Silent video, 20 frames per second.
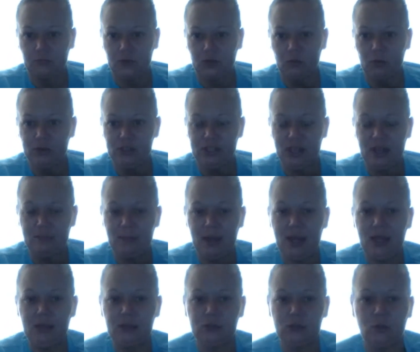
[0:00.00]
which they
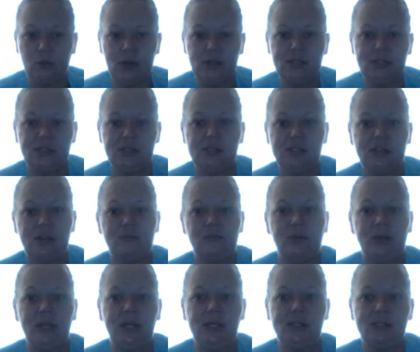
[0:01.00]
make toys and stuff
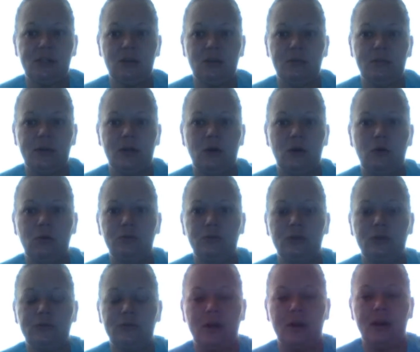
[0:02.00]
when he gets a little bit
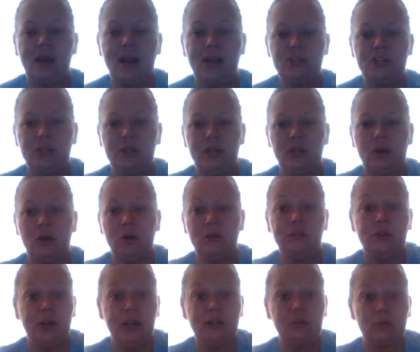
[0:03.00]
older that are actually called,
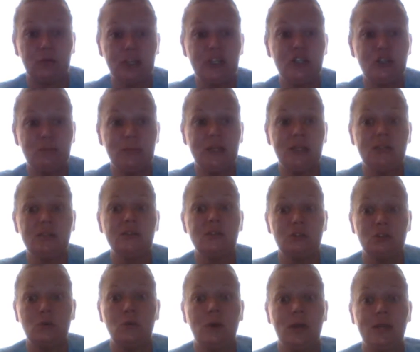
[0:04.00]
they're enrichment
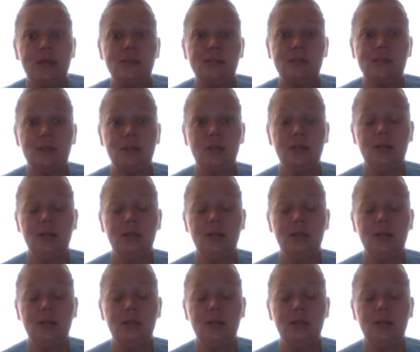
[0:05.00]
toys.